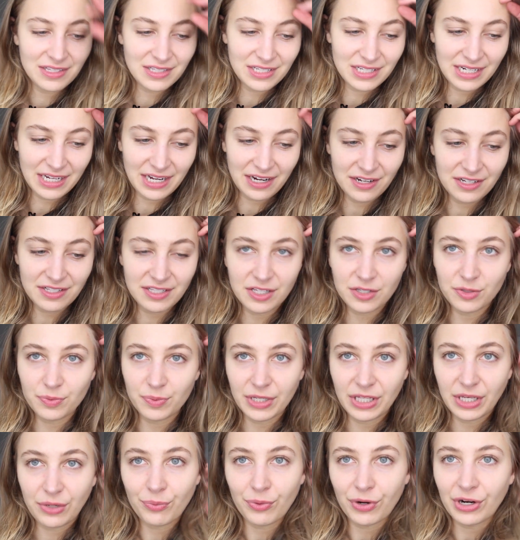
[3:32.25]
Daenerys is
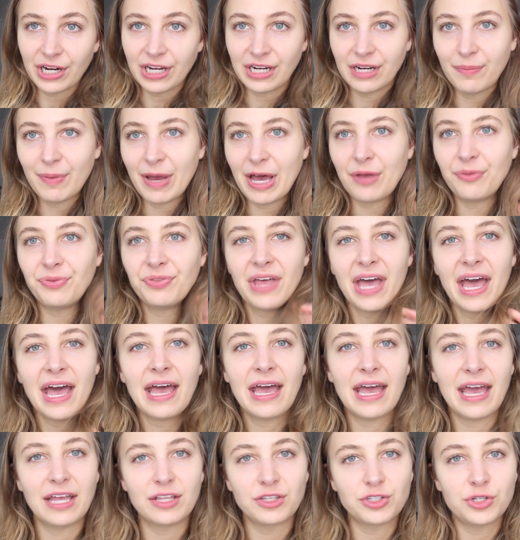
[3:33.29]
really worried about
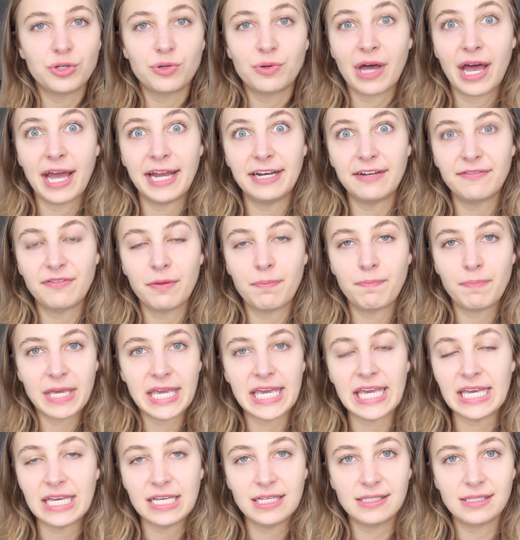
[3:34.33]
that, and to kind of
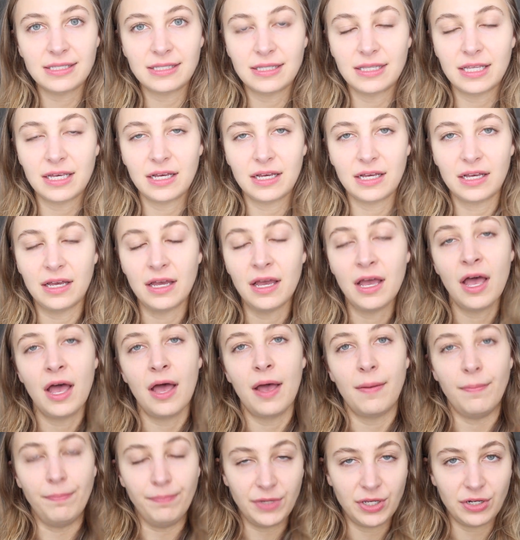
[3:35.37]
appease the
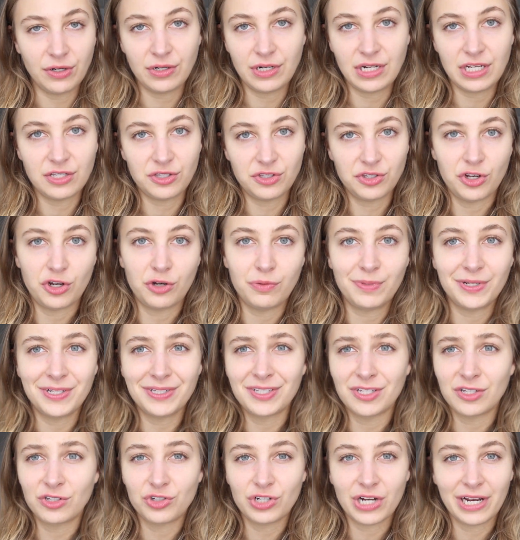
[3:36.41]
Meereenese
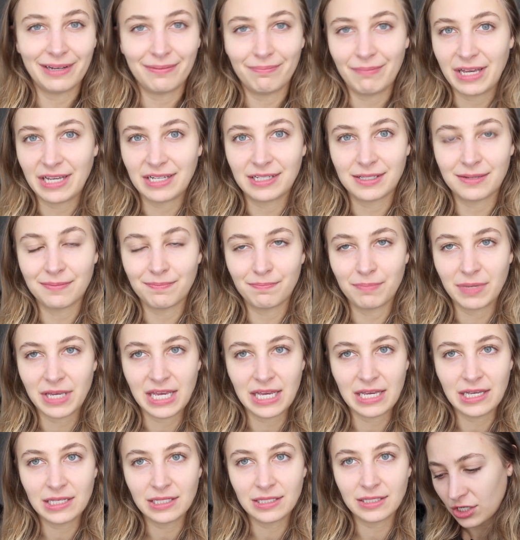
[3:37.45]
nobles and try and make some
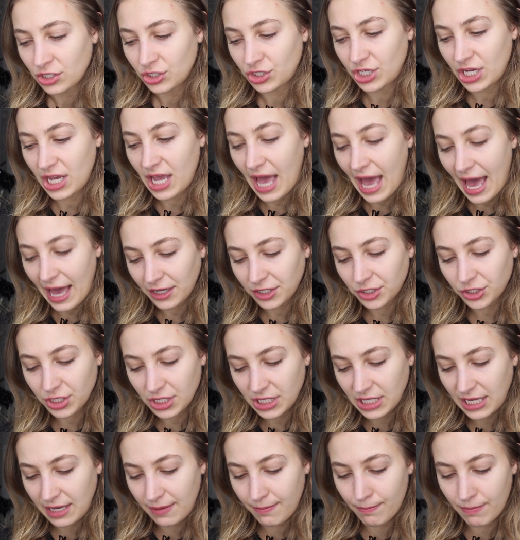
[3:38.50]
peace, she
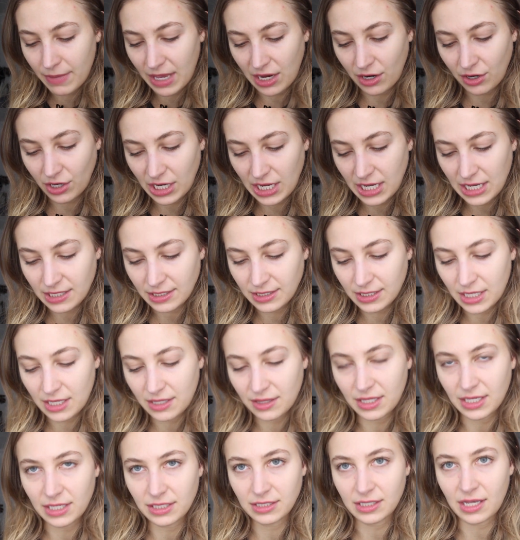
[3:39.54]
actually marries
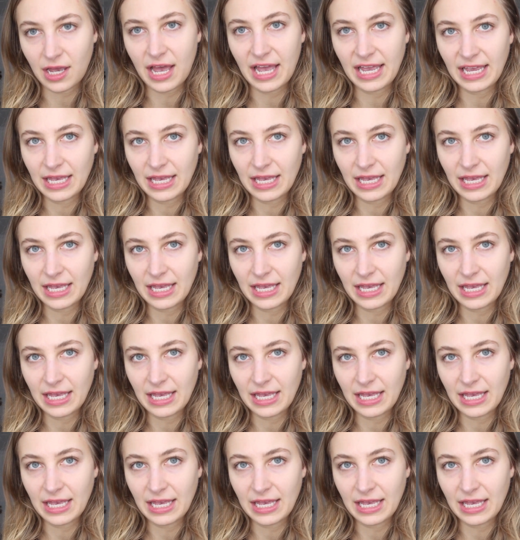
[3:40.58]
this guy,